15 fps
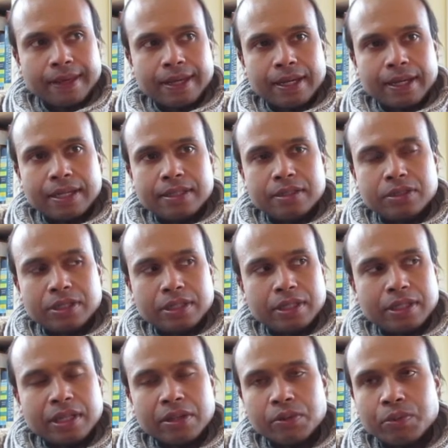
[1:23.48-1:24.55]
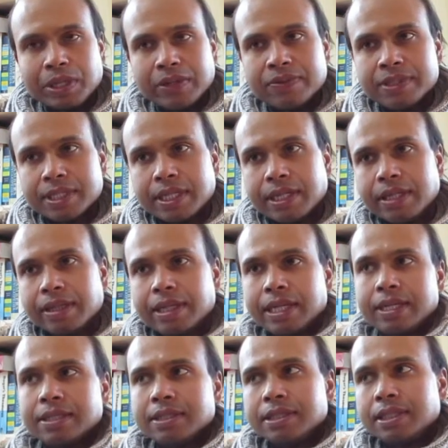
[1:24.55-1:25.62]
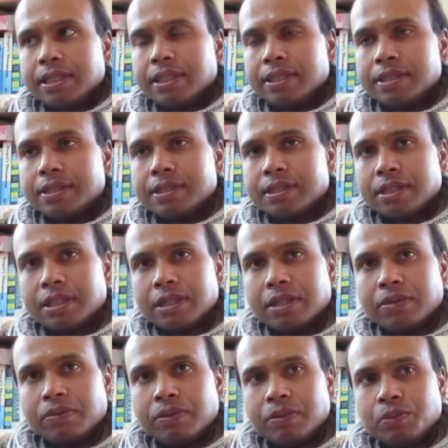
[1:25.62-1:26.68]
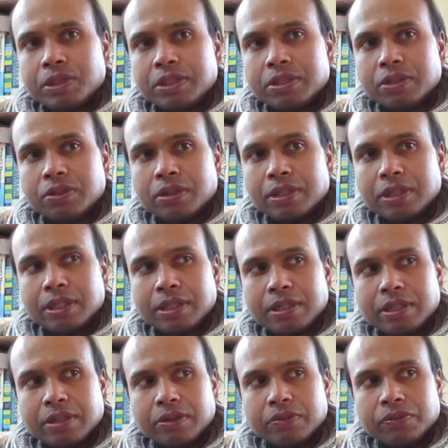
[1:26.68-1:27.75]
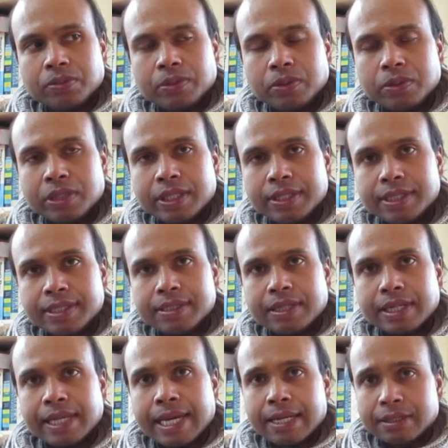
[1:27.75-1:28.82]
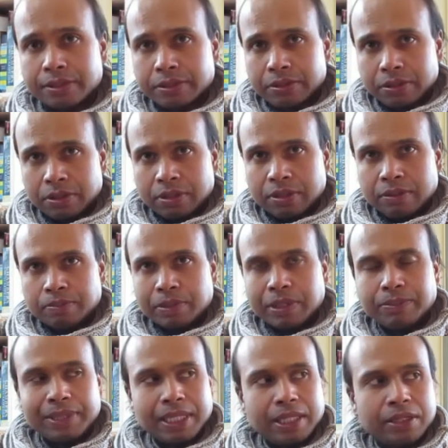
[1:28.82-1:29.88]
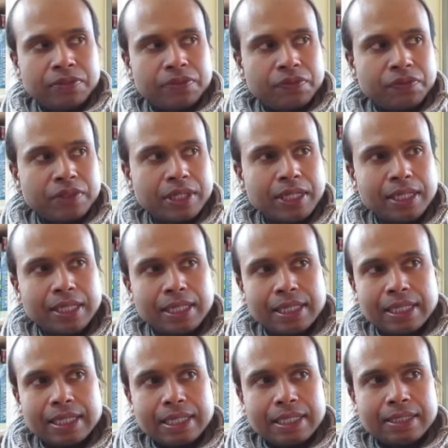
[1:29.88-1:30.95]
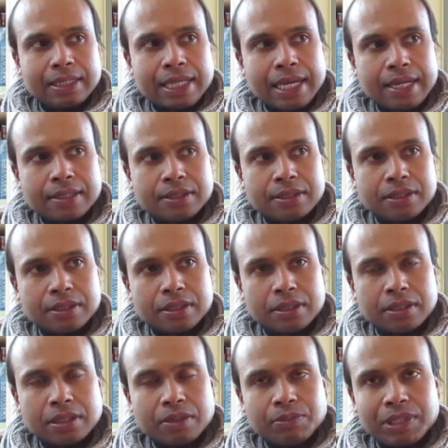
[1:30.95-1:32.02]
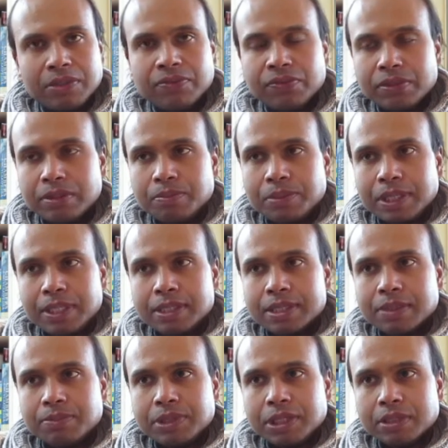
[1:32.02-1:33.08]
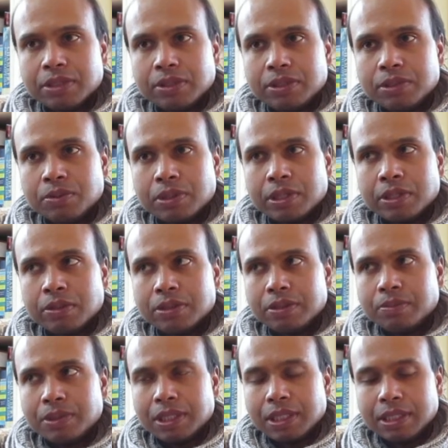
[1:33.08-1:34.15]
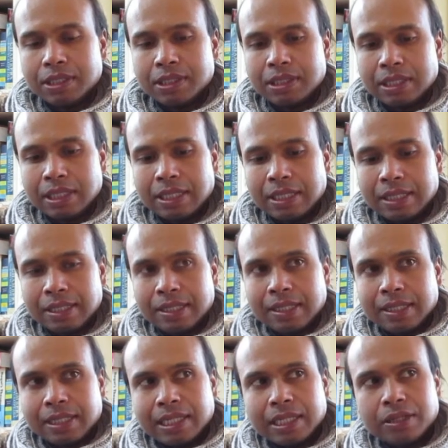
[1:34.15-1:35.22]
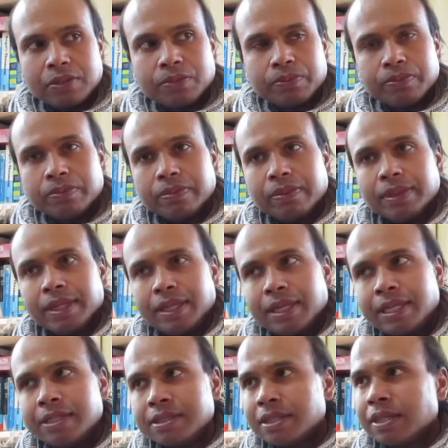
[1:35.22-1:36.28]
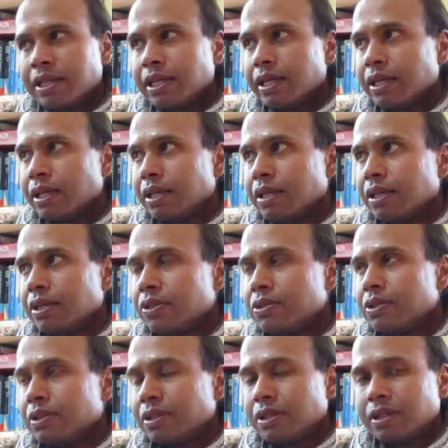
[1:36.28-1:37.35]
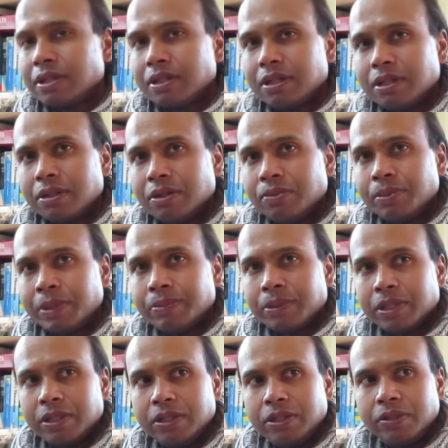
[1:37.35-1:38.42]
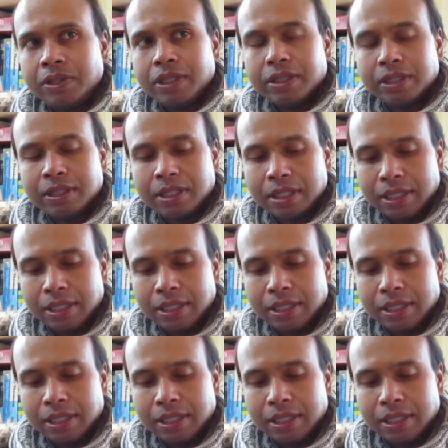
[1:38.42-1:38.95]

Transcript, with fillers: And uh, another way of saying that is, uh, which uh, I got from Hawkins, is I cancel my belief in cancer. I'm an infinite being subject only to what I hold in mind. Now, here's the thing, because uh, a lot of people are new here.